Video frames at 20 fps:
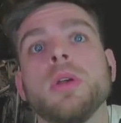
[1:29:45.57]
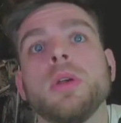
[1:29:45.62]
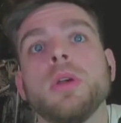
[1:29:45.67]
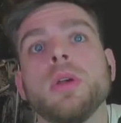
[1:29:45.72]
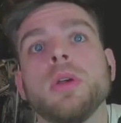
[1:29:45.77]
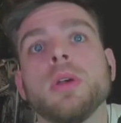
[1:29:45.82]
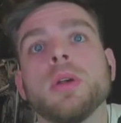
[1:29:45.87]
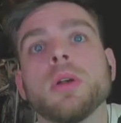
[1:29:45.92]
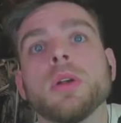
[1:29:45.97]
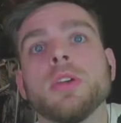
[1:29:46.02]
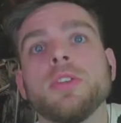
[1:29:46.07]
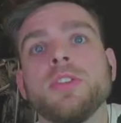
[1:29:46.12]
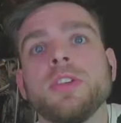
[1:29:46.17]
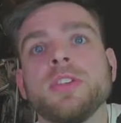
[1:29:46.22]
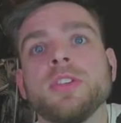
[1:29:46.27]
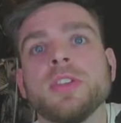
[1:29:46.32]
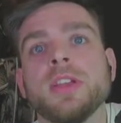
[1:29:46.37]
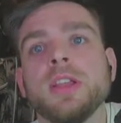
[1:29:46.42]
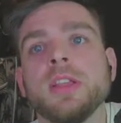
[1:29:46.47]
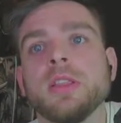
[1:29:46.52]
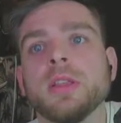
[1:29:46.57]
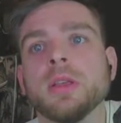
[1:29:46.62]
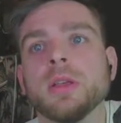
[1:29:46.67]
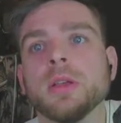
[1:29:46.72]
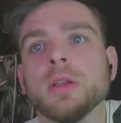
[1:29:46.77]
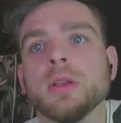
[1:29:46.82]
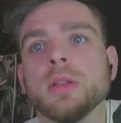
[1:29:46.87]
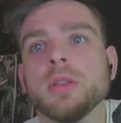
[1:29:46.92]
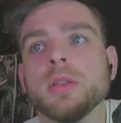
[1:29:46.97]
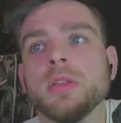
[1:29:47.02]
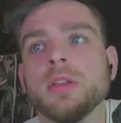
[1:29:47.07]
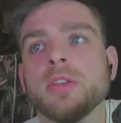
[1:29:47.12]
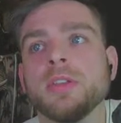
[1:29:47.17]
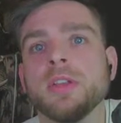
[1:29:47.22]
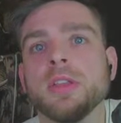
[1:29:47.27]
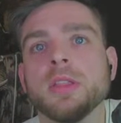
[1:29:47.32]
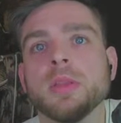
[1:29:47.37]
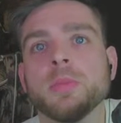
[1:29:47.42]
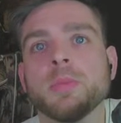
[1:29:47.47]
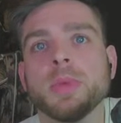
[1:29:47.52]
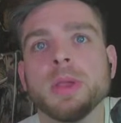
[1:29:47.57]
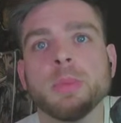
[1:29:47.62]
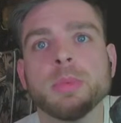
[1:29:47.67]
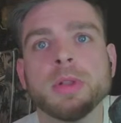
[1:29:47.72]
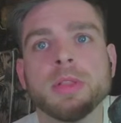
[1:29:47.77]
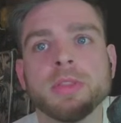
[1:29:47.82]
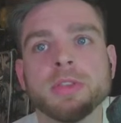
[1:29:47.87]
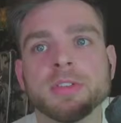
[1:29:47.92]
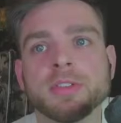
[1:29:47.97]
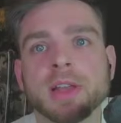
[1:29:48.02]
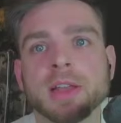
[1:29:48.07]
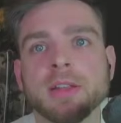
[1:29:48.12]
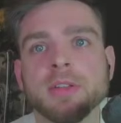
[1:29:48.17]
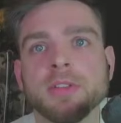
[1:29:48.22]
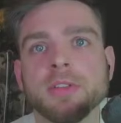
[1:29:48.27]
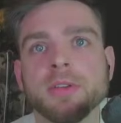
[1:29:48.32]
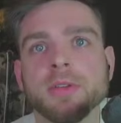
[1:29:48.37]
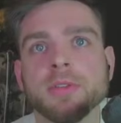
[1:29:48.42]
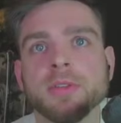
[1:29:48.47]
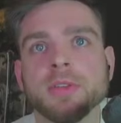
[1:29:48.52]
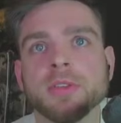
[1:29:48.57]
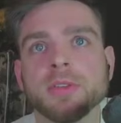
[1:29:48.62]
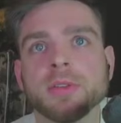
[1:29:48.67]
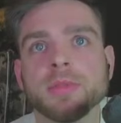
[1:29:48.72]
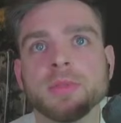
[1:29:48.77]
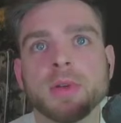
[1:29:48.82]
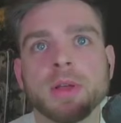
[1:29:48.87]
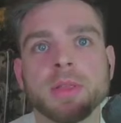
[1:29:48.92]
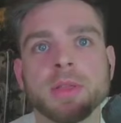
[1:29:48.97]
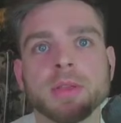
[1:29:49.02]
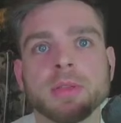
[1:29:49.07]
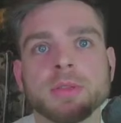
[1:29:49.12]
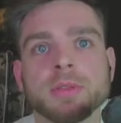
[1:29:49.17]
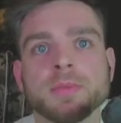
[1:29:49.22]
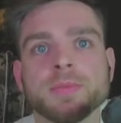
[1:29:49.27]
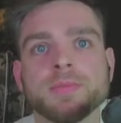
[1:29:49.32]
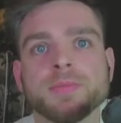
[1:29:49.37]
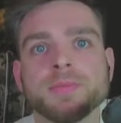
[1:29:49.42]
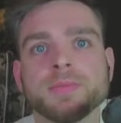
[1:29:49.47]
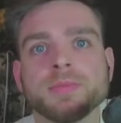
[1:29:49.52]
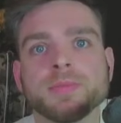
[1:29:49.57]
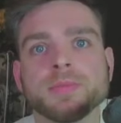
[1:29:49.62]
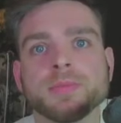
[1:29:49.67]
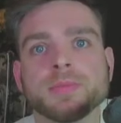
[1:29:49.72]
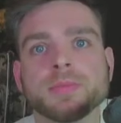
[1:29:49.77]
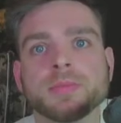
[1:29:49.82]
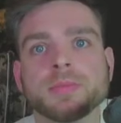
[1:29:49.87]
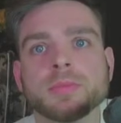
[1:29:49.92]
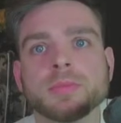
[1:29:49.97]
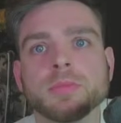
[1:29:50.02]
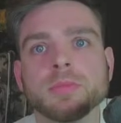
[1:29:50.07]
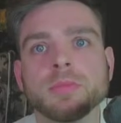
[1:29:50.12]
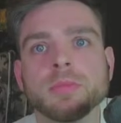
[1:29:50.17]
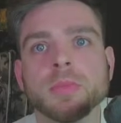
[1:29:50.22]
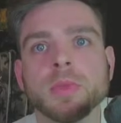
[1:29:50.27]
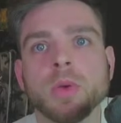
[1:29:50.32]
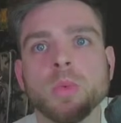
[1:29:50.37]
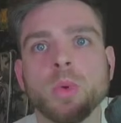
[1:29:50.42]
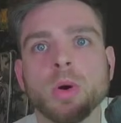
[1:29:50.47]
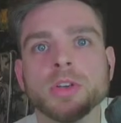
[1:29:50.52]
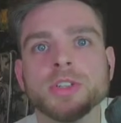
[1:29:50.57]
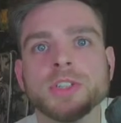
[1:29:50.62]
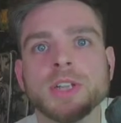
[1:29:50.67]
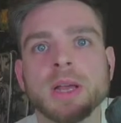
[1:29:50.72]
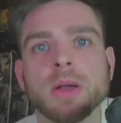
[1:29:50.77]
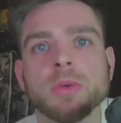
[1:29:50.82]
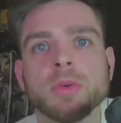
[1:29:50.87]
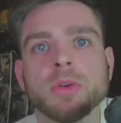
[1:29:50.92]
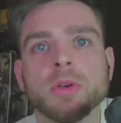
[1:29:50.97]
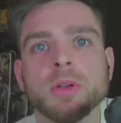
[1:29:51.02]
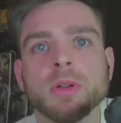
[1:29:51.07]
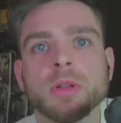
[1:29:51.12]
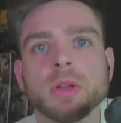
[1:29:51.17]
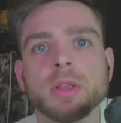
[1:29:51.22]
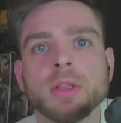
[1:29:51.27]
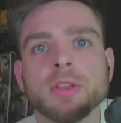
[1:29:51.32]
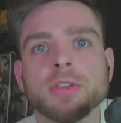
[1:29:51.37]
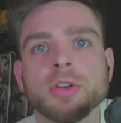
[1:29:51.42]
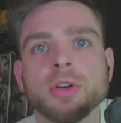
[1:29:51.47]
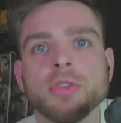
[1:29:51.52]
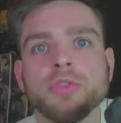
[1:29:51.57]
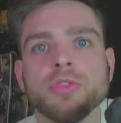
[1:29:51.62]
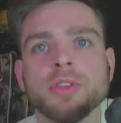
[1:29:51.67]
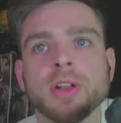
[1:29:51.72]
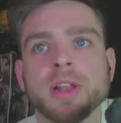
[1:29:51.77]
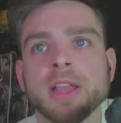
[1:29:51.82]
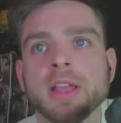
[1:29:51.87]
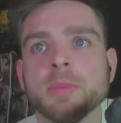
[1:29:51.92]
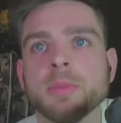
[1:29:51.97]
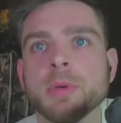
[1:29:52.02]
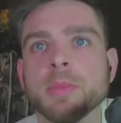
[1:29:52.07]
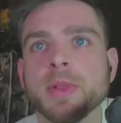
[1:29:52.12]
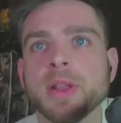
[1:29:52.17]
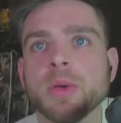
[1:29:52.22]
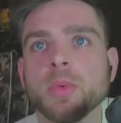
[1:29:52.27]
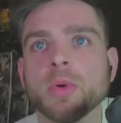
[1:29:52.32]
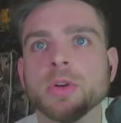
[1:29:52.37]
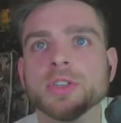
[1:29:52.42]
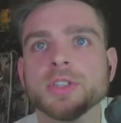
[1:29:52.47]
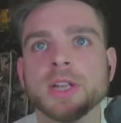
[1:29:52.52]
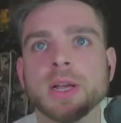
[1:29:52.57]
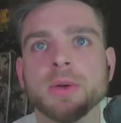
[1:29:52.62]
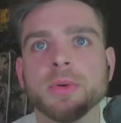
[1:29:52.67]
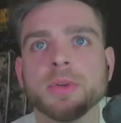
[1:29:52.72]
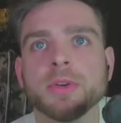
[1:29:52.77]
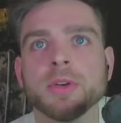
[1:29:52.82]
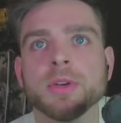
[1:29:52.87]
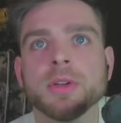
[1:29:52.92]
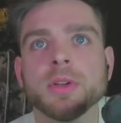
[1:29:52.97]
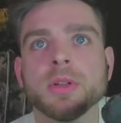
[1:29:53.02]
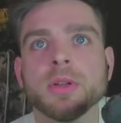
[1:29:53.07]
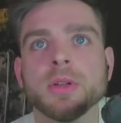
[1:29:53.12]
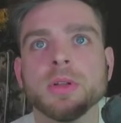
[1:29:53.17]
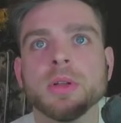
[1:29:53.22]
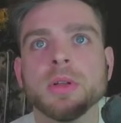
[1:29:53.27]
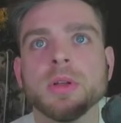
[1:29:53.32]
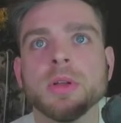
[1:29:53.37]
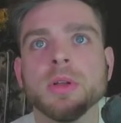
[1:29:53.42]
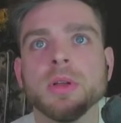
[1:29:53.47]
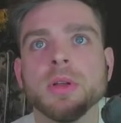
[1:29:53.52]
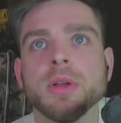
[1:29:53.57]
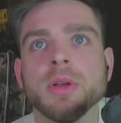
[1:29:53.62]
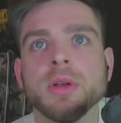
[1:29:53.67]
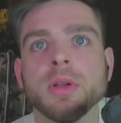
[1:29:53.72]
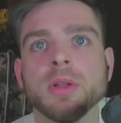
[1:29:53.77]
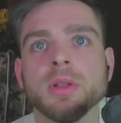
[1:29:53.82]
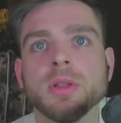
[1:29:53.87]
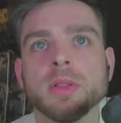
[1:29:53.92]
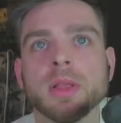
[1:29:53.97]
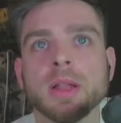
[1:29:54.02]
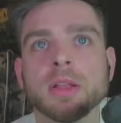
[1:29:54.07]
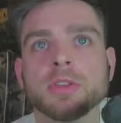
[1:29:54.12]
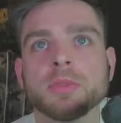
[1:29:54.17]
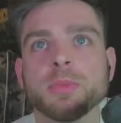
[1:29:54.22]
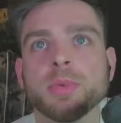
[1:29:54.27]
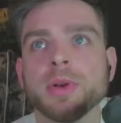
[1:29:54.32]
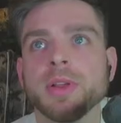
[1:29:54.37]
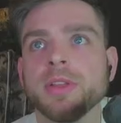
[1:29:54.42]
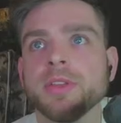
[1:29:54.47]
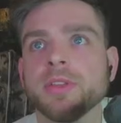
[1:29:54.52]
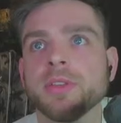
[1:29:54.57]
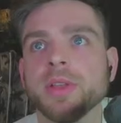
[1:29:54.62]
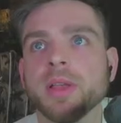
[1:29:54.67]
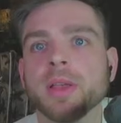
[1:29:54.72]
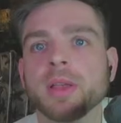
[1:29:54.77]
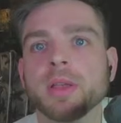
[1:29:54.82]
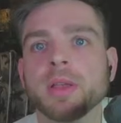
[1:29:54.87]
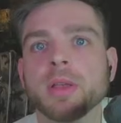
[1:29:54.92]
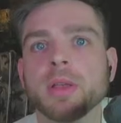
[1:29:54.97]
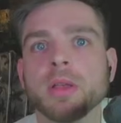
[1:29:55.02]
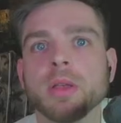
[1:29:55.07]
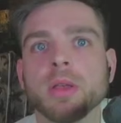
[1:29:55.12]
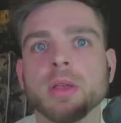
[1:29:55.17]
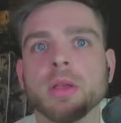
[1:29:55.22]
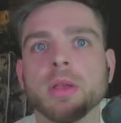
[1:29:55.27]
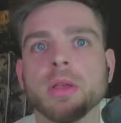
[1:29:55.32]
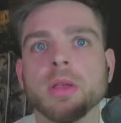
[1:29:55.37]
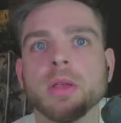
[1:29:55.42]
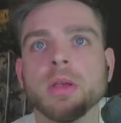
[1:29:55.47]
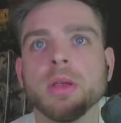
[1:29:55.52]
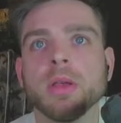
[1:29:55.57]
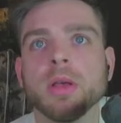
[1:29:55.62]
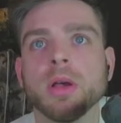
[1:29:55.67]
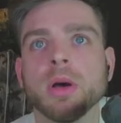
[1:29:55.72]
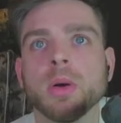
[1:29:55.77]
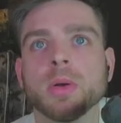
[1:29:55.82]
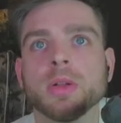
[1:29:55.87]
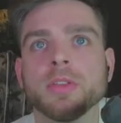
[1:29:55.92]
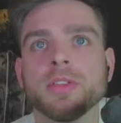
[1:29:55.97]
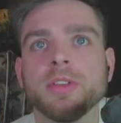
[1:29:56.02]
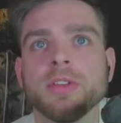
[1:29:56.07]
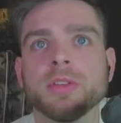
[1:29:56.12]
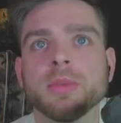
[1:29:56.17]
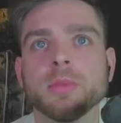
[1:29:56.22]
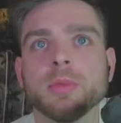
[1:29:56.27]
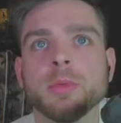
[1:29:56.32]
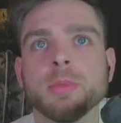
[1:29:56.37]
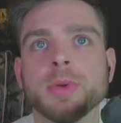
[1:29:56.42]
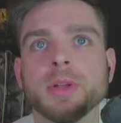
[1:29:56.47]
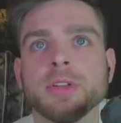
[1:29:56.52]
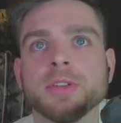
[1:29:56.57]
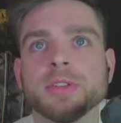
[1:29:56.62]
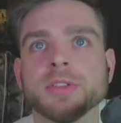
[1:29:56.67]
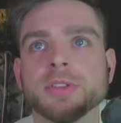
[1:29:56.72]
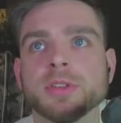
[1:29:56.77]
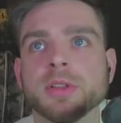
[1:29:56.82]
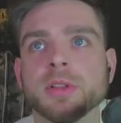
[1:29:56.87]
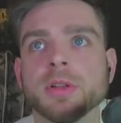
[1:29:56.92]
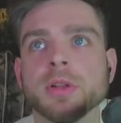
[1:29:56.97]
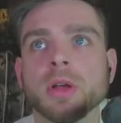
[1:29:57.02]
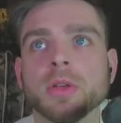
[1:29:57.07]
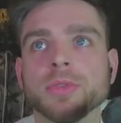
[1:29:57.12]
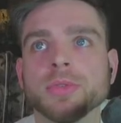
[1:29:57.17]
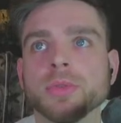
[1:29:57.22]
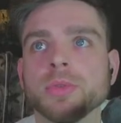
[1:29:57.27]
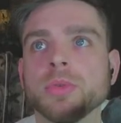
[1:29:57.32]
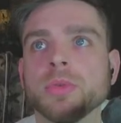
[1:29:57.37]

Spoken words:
Because you see the people in the States using stuff like this. Washdown gun. Look at this 100 litre per minute washdown gun. That looks pretty sick. I want to see some more pictures of the nozzle.